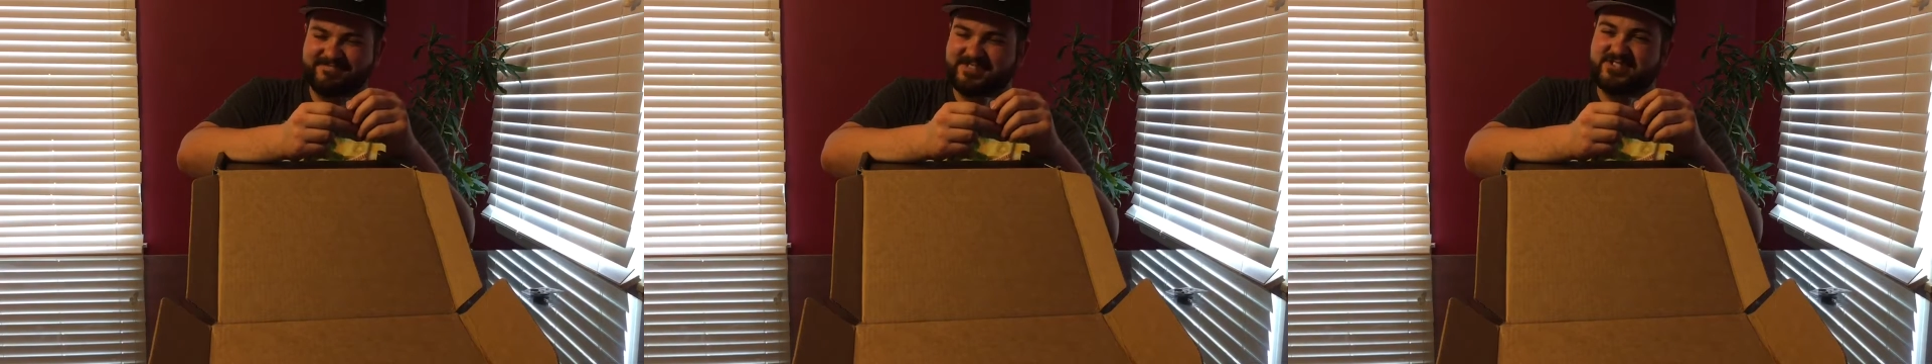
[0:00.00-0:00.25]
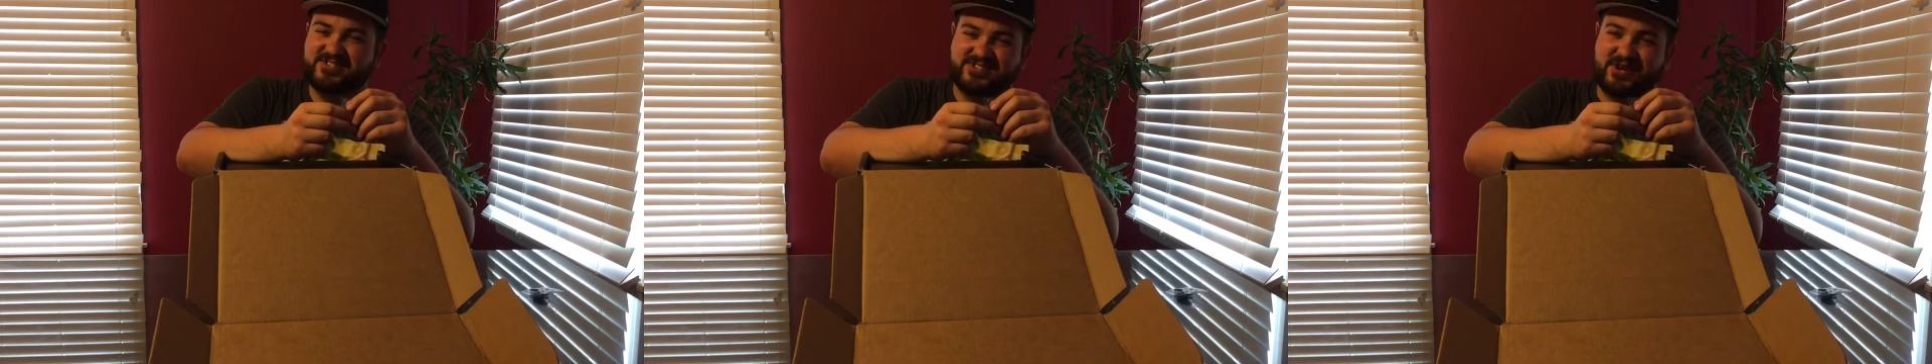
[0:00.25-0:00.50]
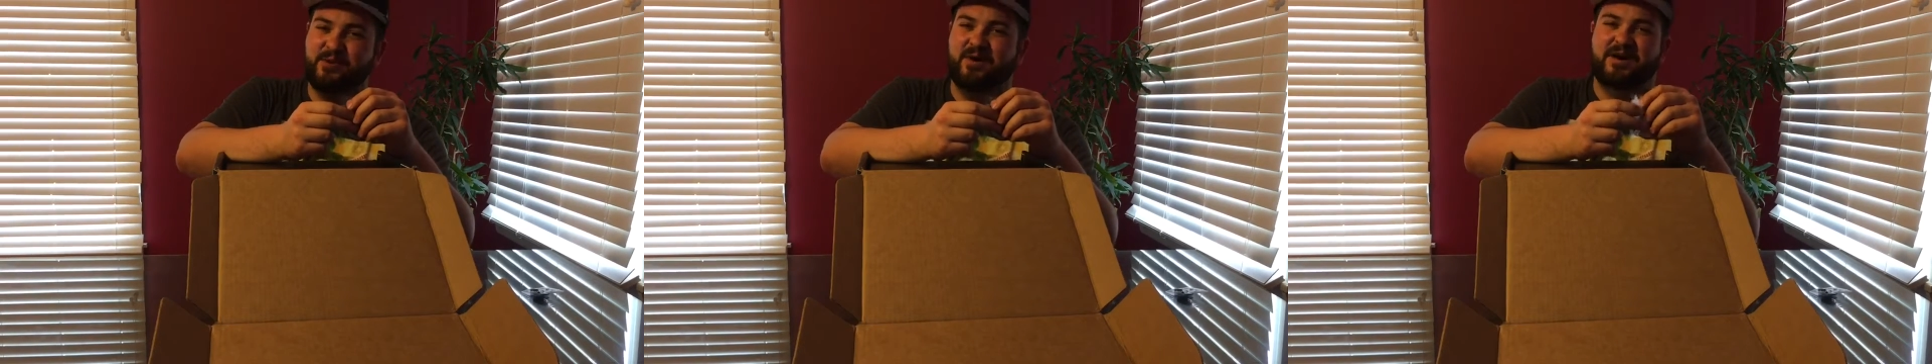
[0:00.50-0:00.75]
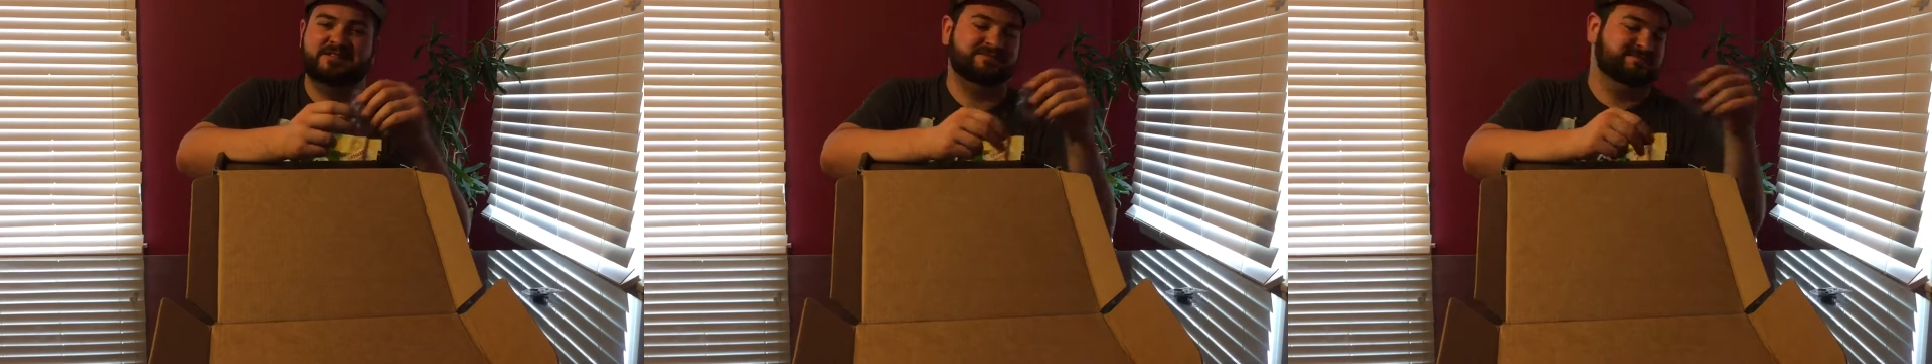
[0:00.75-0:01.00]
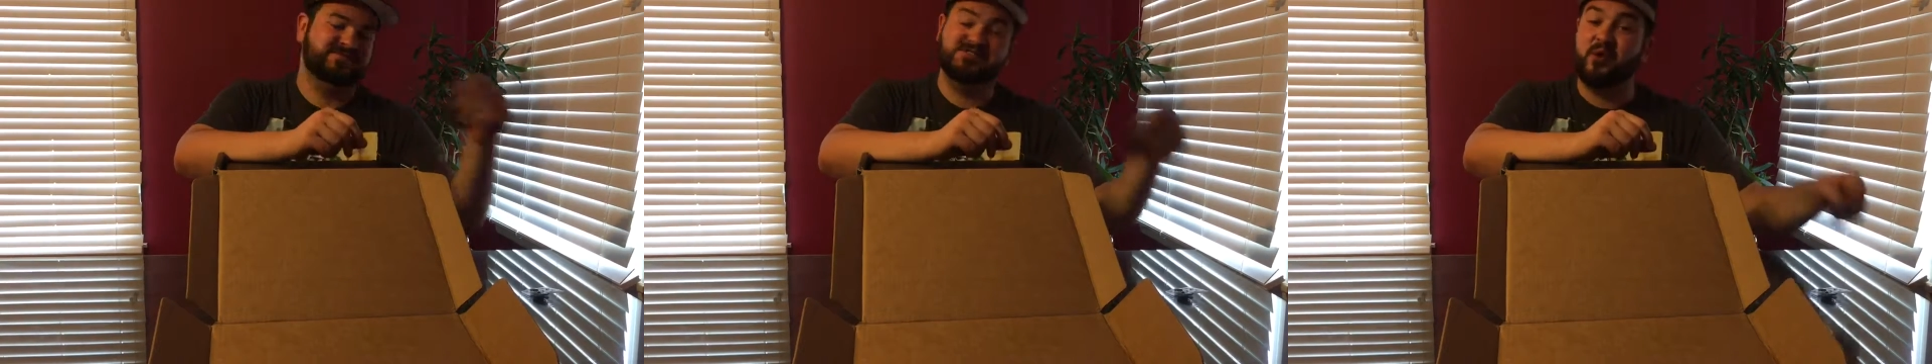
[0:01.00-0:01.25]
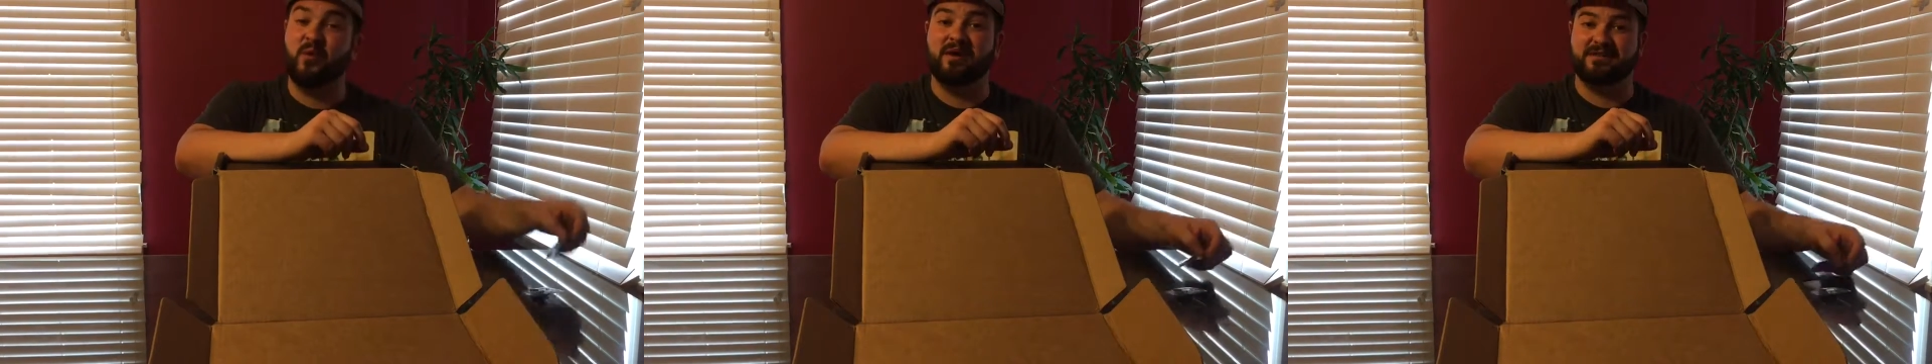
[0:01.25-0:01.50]
So awesome,
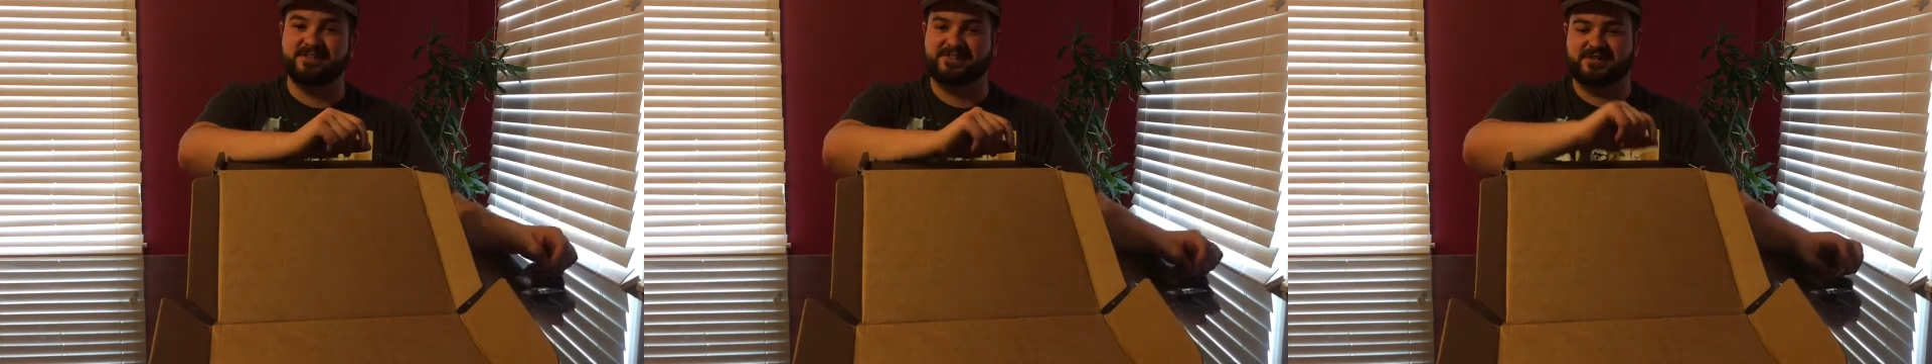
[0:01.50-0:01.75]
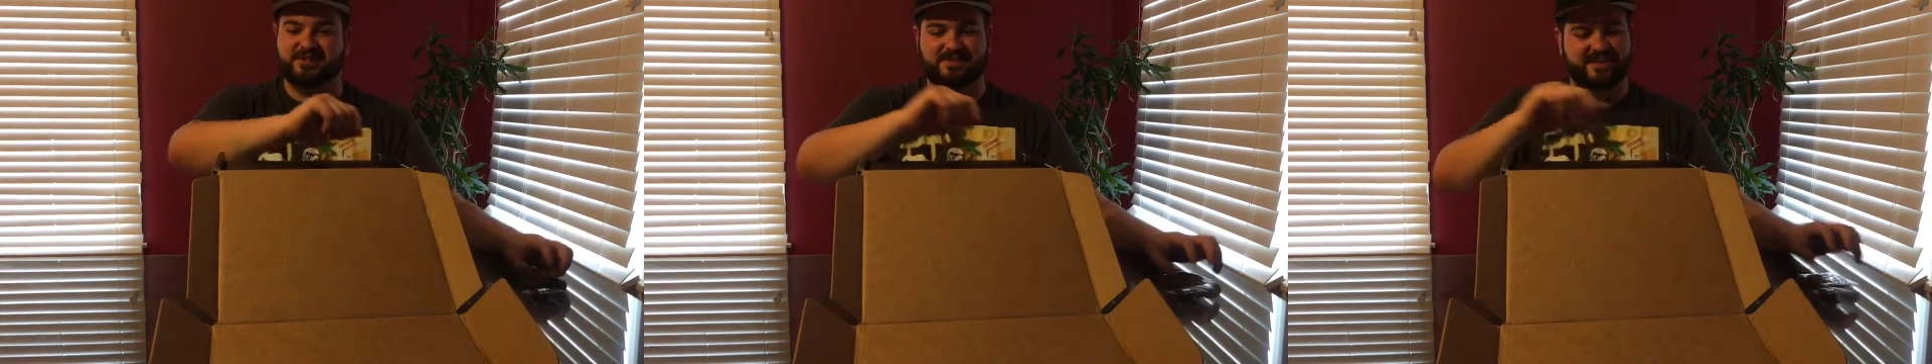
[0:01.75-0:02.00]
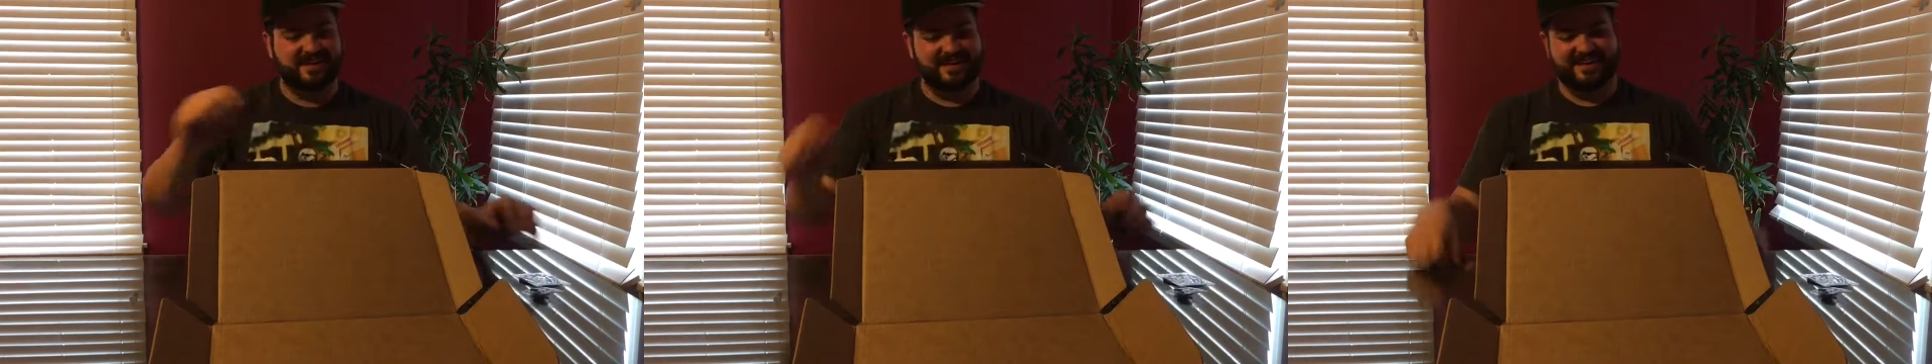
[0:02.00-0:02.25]
so well deserved.